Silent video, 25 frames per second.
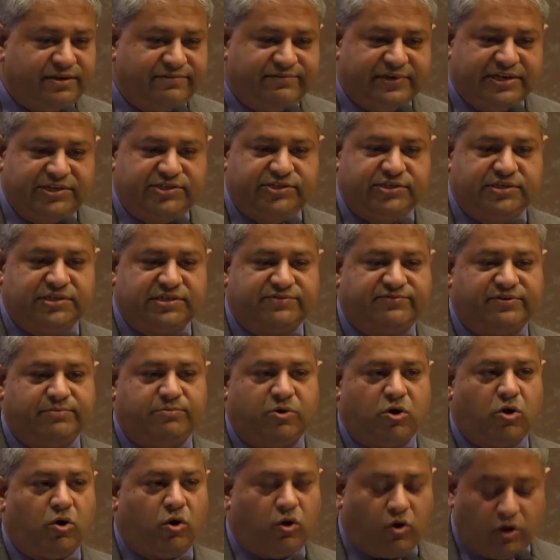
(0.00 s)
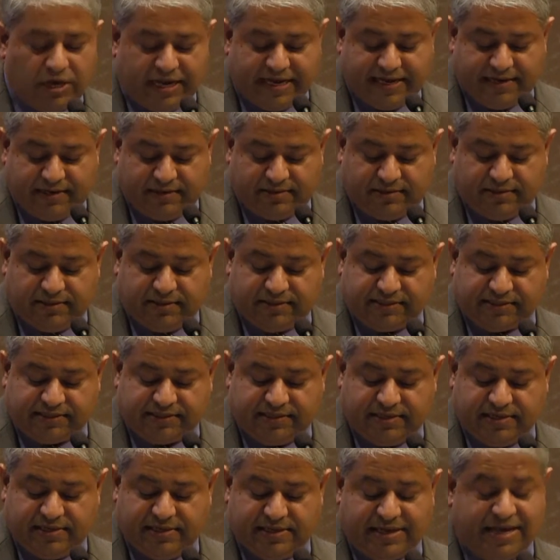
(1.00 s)
Innovations from all angles
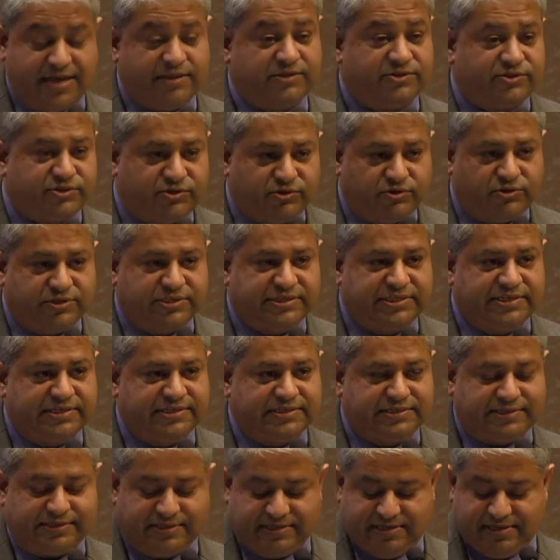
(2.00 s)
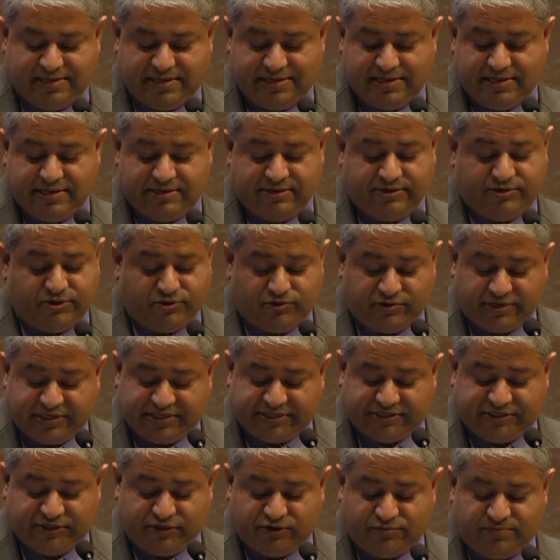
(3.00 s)
and sources. Don't
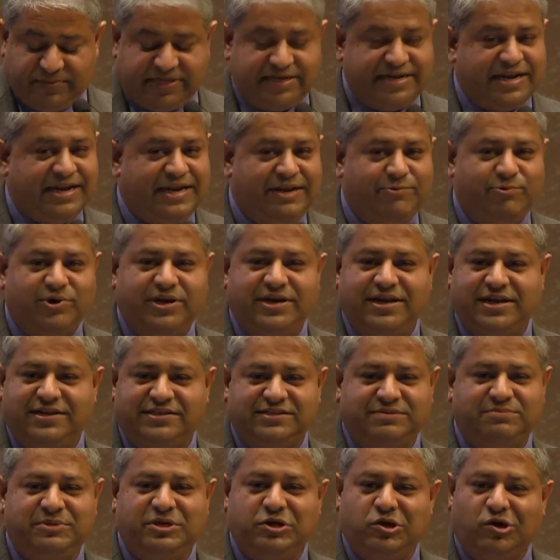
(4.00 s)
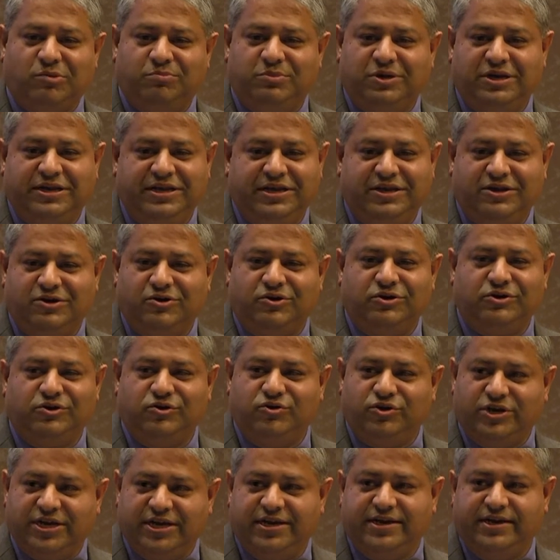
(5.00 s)
assume that anyone has a monopoly on
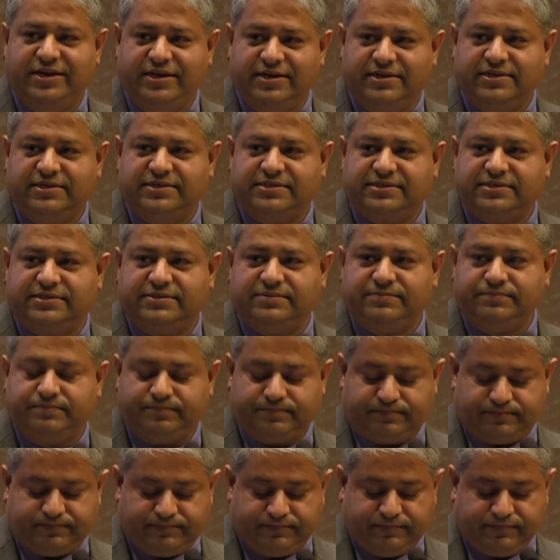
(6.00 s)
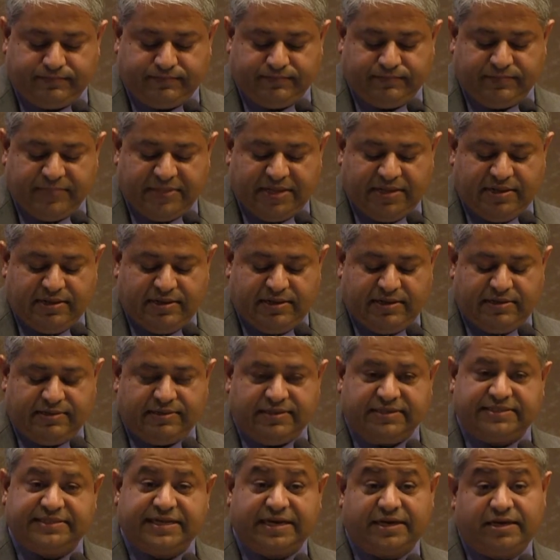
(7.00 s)
good ideas.
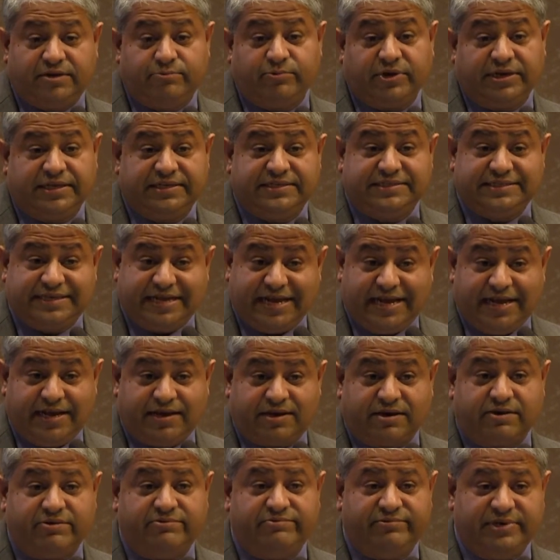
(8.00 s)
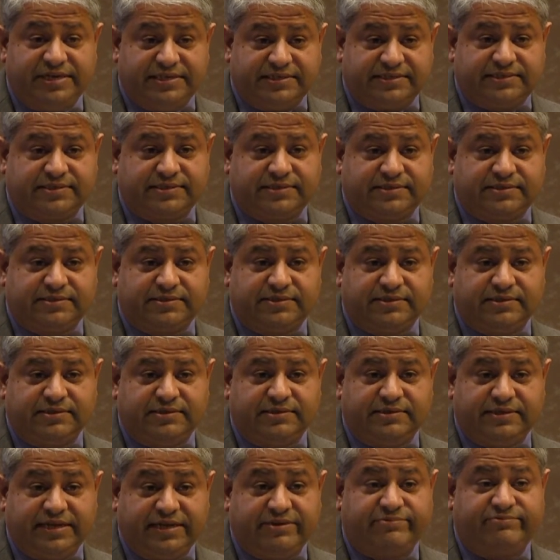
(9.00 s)
The second one is take risks.
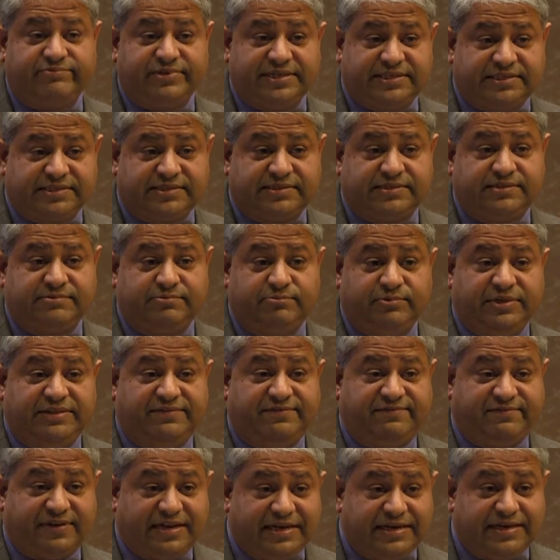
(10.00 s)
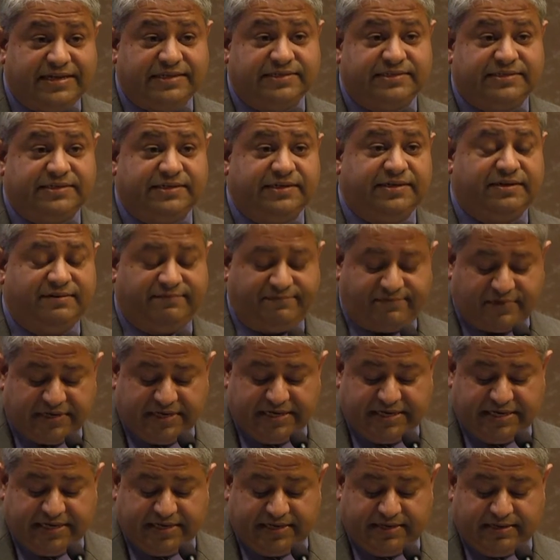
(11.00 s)
Take risks with financing and
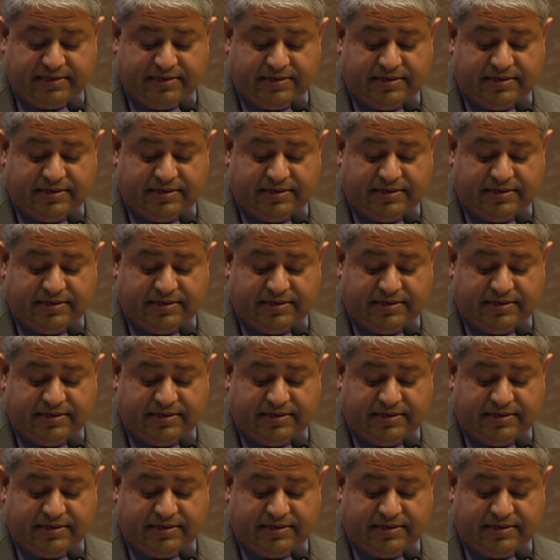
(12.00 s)
funding.